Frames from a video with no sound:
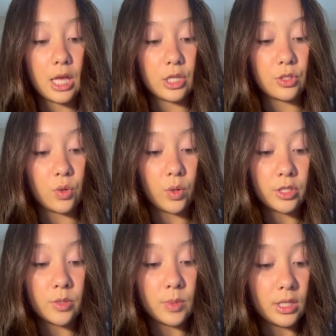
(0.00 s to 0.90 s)
is
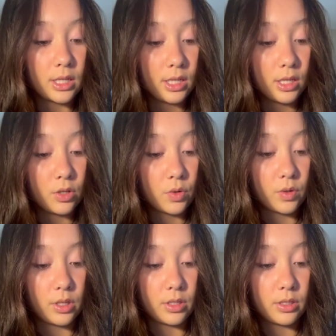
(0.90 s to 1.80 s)
going to be an
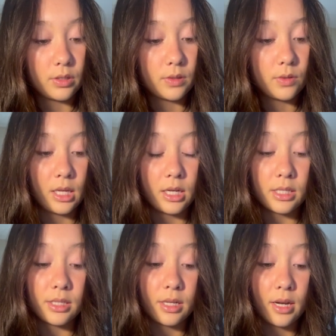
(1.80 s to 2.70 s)
increase in a
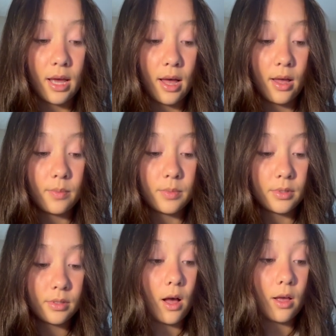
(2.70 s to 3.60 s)

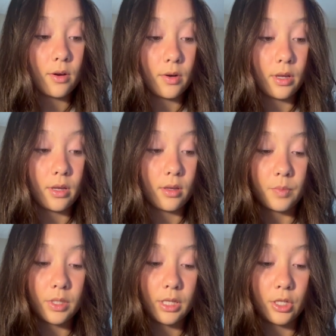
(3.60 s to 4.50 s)
synapse firing
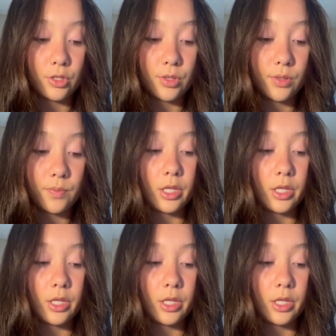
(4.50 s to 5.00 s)
potential.